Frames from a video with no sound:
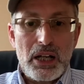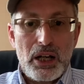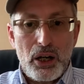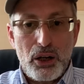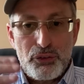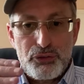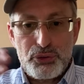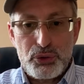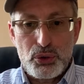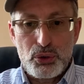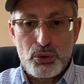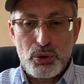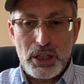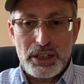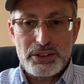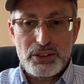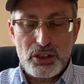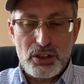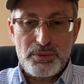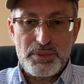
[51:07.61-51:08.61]
A few I
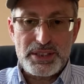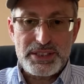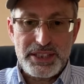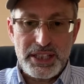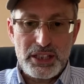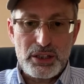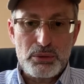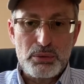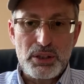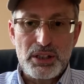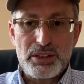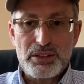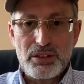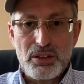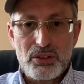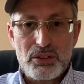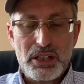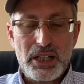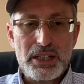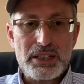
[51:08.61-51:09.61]
done a mistake with,
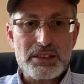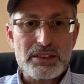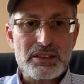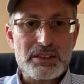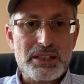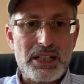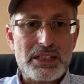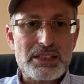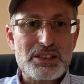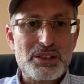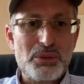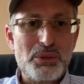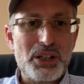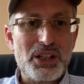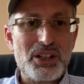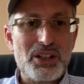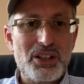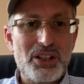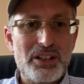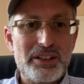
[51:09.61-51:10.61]
okay, that's the way
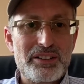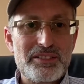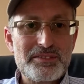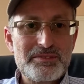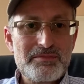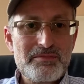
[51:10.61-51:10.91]
you learn.